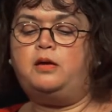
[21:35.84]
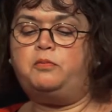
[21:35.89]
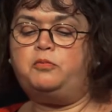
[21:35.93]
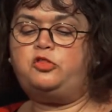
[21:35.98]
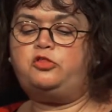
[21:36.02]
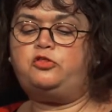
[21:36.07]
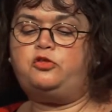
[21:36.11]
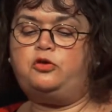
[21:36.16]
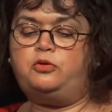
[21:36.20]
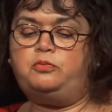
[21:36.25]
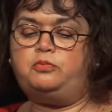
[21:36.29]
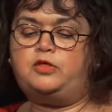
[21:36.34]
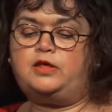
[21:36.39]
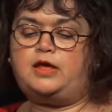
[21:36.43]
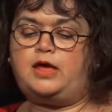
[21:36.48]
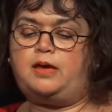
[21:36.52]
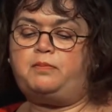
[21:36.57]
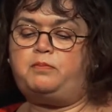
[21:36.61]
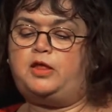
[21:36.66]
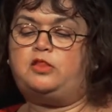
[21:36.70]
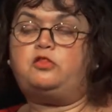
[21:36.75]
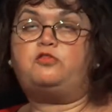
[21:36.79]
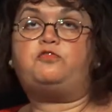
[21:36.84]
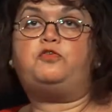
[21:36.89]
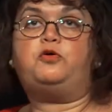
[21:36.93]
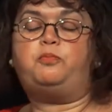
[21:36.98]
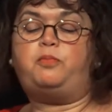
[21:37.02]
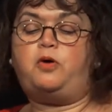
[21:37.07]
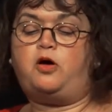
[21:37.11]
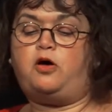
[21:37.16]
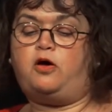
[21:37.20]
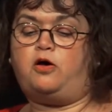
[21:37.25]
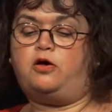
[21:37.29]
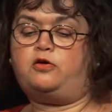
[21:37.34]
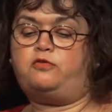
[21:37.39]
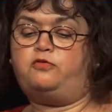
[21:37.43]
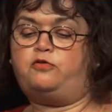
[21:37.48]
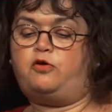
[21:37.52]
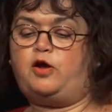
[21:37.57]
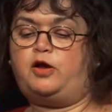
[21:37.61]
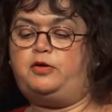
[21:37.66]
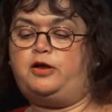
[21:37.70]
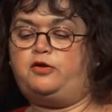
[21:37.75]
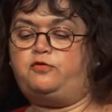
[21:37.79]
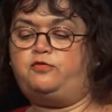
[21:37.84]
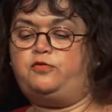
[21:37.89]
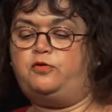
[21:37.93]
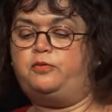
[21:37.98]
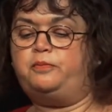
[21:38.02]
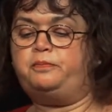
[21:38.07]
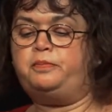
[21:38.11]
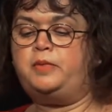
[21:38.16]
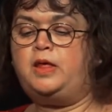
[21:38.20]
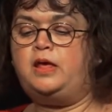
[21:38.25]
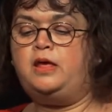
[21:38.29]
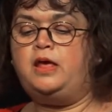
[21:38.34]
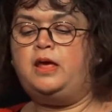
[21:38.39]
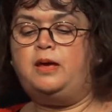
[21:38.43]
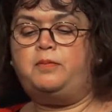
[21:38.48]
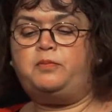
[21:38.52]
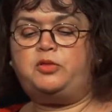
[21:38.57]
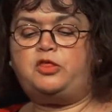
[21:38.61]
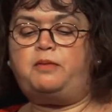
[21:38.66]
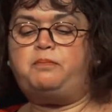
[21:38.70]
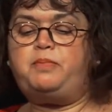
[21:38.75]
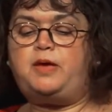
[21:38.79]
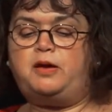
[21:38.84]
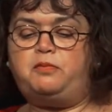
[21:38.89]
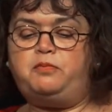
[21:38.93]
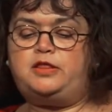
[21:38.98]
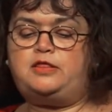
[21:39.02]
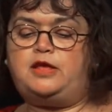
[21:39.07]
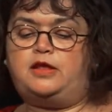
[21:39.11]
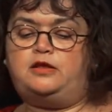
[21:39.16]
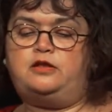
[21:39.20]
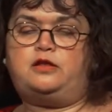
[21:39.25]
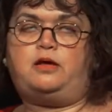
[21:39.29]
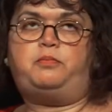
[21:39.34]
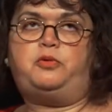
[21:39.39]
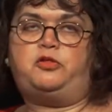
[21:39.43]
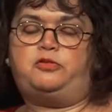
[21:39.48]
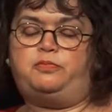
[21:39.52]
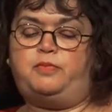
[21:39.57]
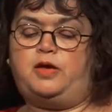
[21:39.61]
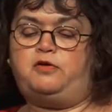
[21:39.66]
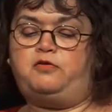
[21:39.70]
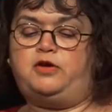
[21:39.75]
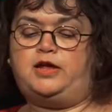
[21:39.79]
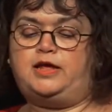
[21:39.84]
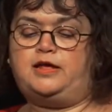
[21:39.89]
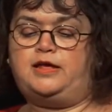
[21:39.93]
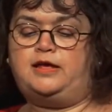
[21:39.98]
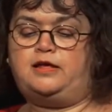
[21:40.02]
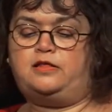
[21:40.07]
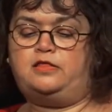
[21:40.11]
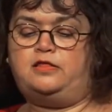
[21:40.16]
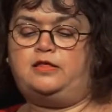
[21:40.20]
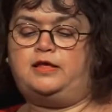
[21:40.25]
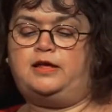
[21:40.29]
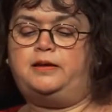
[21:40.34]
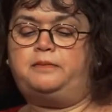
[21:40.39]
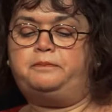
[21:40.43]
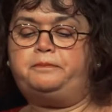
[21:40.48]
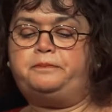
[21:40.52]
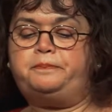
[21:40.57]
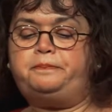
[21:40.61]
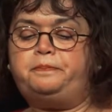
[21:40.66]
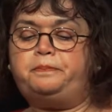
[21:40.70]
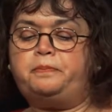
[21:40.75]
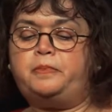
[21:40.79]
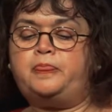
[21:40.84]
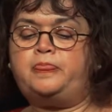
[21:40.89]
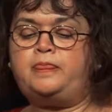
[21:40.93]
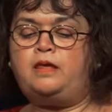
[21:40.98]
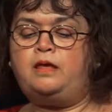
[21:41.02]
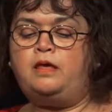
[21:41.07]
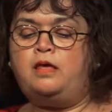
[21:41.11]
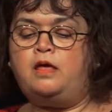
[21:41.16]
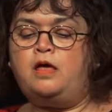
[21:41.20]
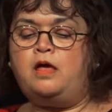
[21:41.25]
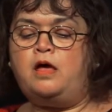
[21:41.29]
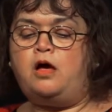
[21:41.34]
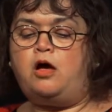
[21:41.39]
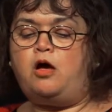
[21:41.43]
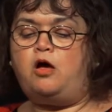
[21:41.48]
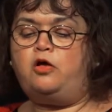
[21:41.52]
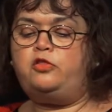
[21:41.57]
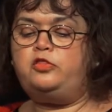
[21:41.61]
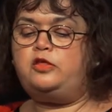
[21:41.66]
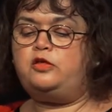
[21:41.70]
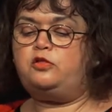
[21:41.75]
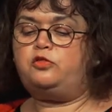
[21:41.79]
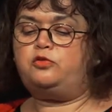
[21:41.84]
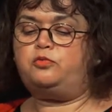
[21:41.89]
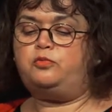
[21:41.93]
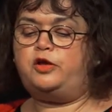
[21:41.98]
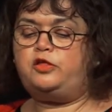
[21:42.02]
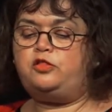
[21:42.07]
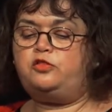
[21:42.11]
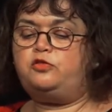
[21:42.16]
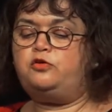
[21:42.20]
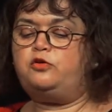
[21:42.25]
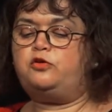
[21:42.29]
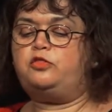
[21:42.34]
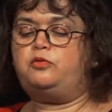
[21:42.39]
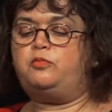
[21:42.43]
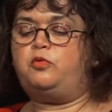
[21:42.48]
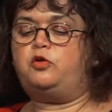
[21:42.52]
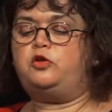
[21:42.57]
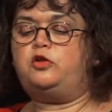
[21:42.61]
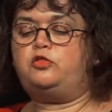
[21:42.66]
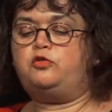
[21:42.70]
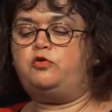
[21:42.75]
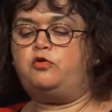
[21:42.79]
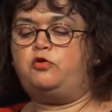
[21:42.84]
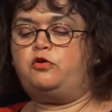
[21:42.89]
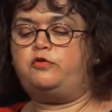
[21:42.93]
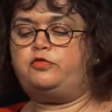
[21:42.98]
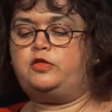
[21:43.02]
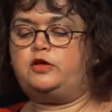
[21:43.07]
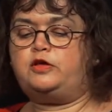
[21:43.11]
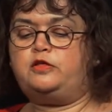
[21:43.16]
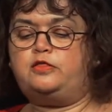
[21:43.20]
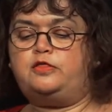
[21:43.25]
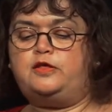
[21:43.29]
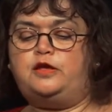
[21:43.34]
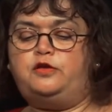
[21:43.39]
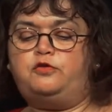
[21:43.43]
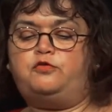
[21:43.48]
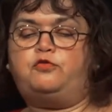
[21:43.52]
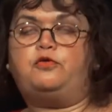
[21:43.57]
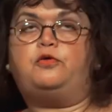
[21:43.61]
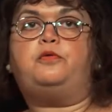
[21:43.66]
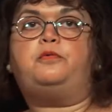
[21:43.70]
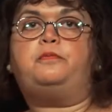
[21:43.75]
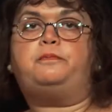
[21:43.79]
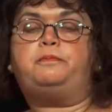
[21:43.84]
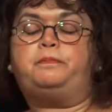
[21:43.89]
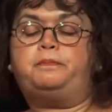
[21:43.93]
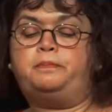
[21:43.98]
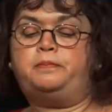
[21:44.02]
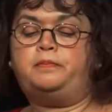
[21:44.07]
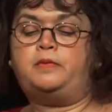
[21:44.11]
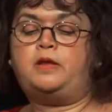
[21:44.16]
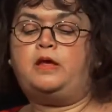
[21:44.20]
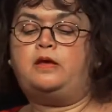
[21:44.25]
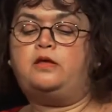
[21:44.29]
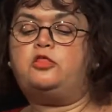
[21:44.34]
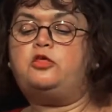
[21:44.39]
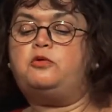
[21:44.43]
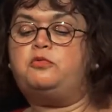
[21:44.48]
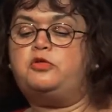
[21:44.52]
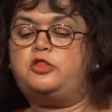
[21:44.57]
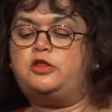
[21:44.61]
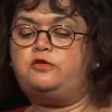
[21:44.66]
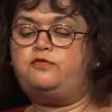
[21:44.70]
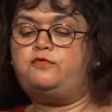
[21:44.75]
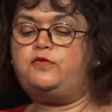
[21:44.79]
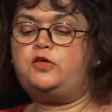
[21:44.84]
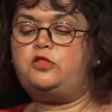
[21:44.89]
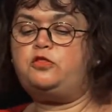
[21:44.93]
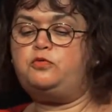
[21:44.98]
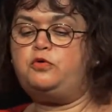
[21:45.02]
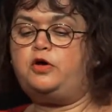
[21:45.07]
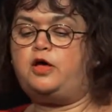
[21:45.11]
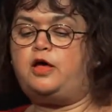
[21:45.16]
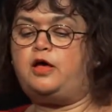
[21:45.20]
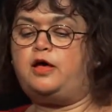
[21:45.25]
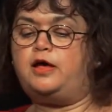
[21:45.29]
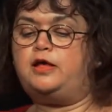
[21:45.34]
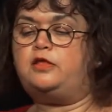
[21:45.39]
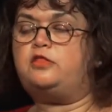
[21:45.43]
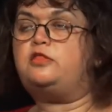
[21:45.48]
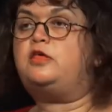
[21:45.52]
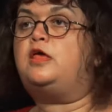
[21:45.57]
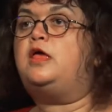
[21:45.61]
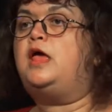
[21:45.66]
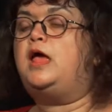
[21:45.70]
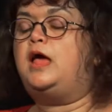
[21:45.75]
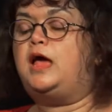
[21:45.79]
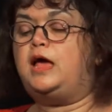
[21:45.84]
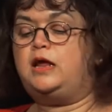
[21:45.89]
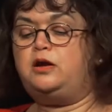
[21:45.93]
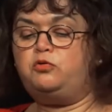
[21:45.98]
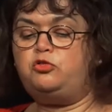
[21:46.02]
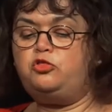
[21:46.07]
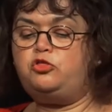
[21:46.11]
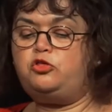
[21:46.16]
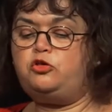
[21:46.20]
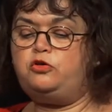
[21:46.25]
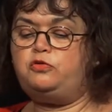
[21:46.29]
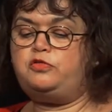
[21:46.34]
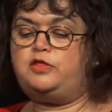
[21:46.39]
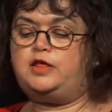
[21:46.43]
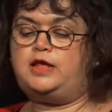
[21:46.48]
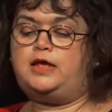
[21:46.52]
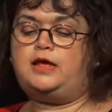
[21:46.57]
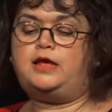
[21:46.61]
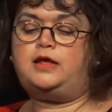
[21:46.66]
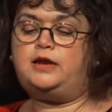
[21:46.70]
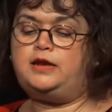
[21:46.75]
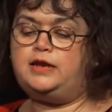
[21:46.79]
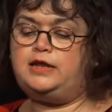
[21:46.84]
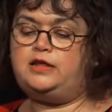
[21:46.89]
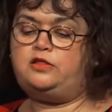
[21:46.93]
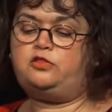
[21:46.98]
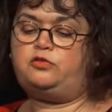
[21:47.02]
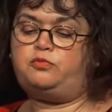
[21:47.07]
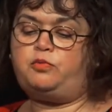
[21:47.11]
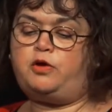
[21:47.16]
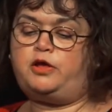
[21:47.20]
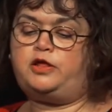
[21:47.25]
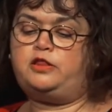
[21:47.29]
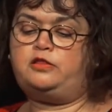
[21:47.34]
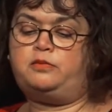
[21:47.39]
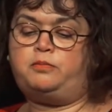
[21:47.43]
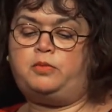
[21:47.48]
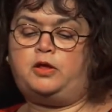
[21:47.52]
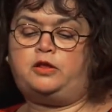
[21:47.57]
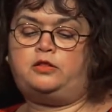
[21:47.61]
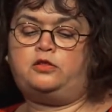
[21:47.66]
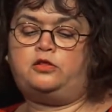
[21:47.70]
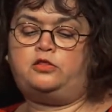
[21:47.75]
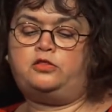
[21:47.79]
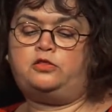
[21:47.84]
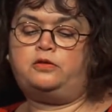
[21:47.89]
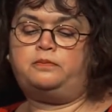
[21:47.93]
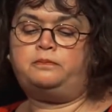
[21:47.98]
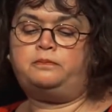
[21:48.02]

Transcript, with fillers: and was doomed to get Mansfield Park for O-level. But I bet we'd end up as Mary and Kitty. Aunt Iz always took them on a tour of the cathedral. She was an official guide and on duty at least twice a month.